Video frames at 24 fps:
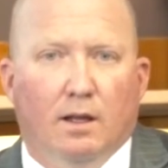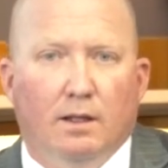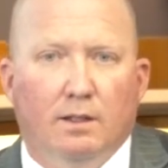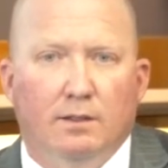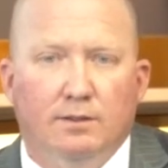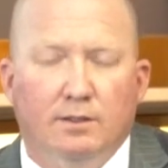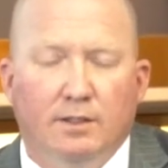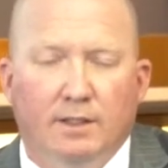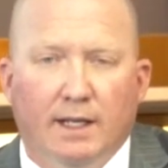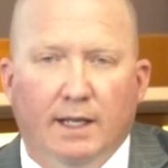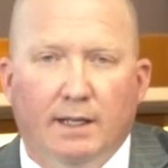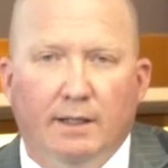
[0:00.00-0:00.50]

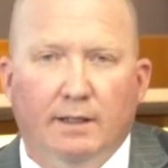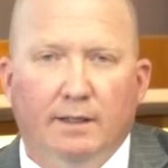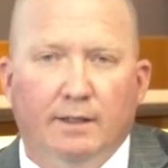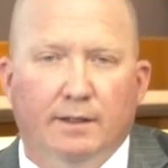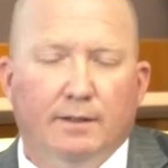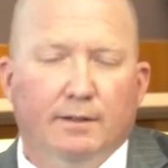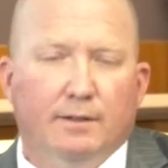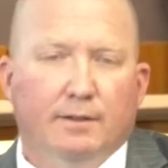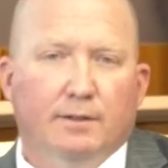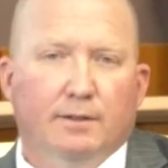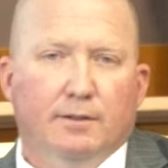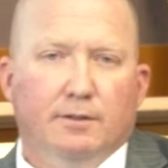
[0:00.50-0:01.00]
So that
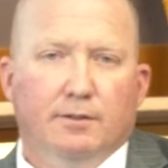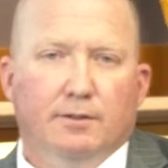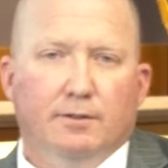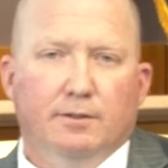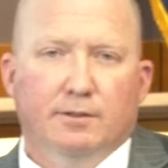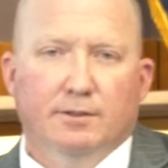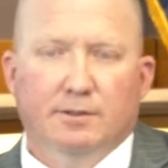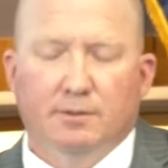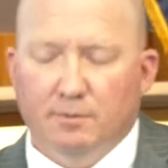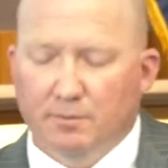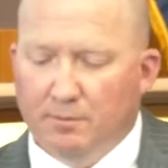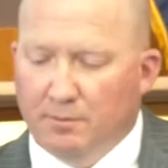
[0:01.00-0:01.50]

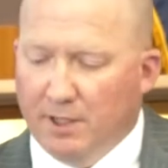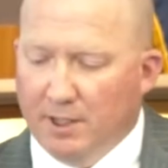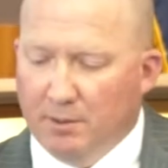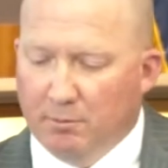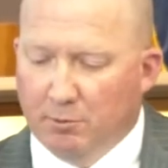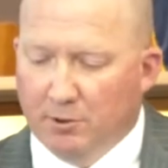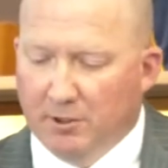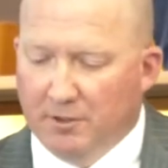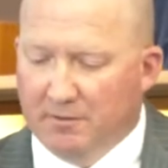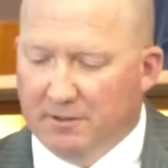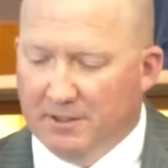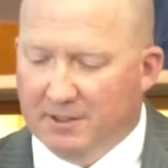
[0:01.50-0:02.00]
concludes my
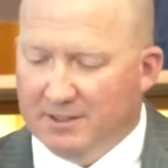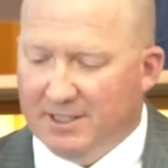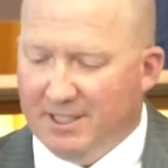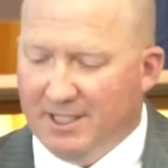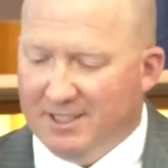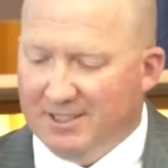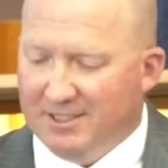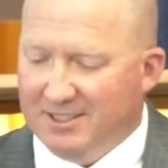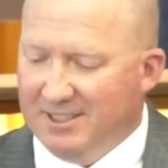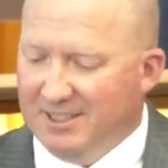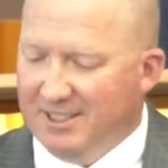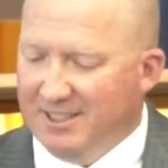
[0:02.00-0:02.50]
brief
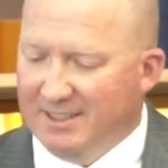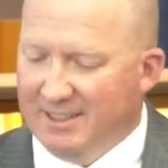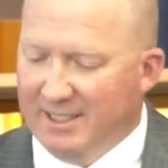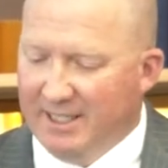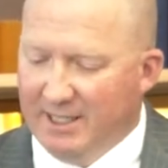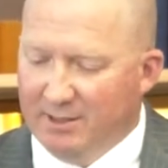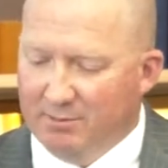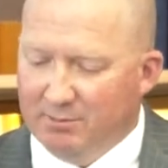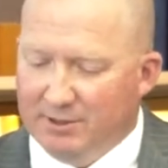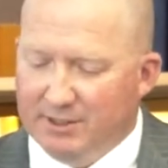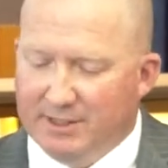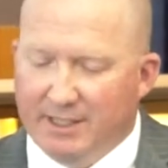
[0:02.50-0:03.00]
discussion on
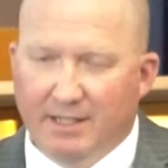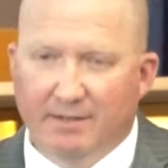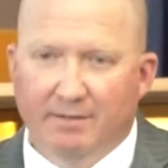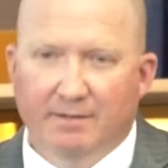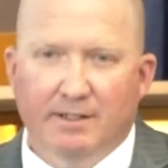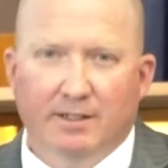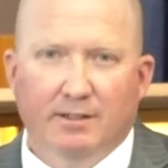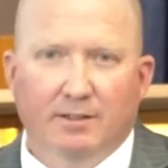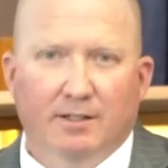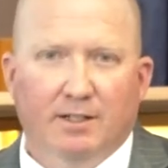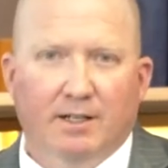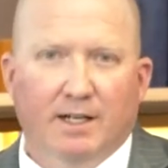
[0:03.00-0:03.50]
dam
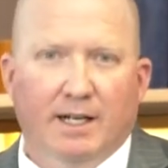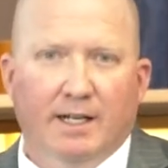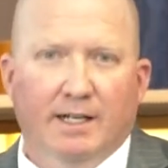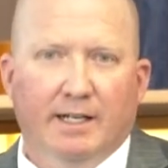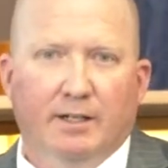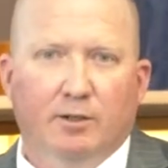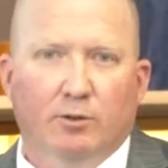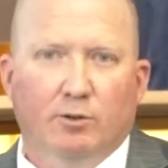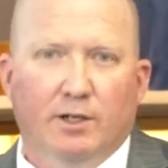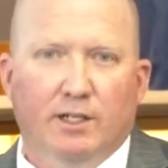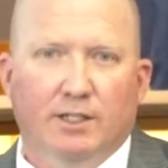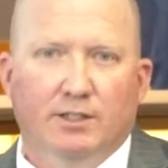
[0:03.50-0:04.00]
safety. Are there any
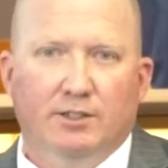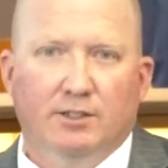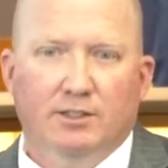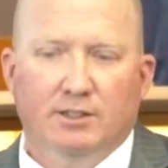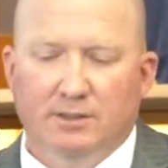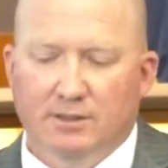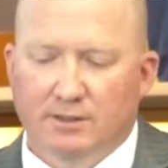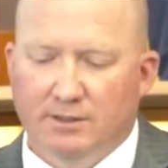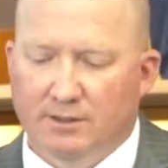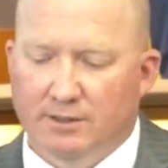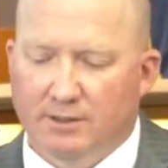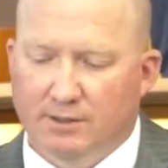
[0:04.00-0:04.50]

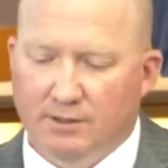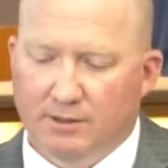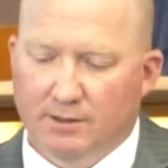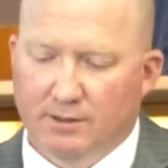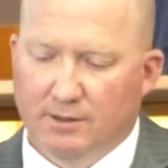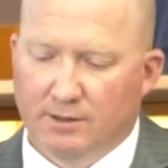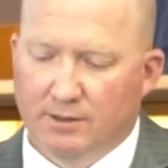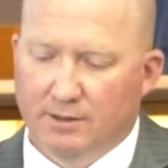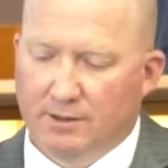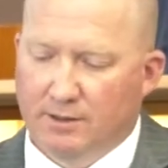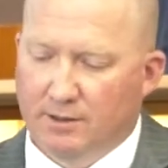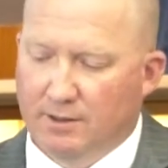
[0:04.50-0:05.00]
questions
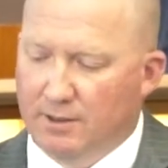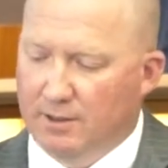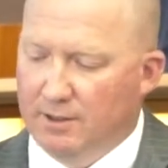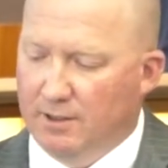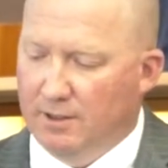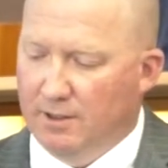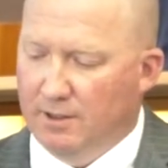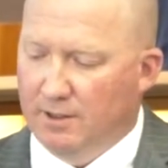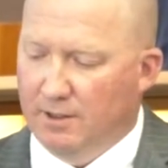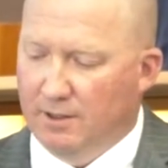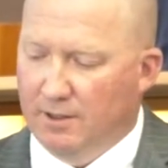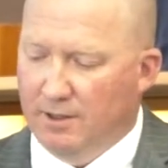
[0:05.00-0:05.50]

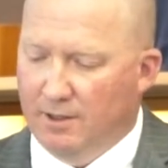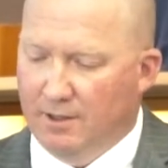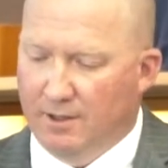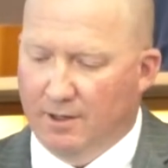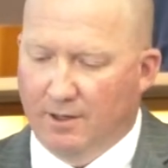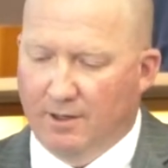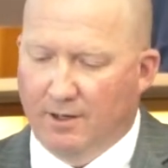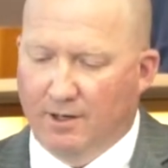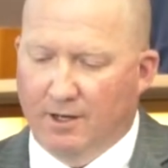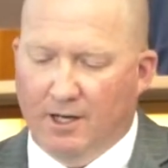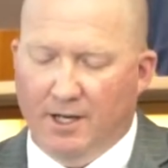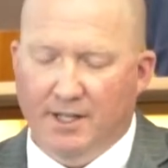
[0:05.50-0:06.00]

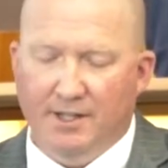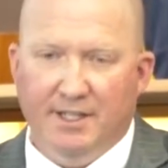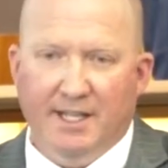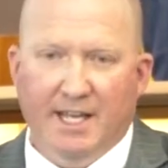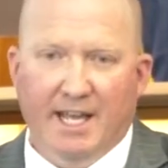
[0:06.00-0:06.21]
on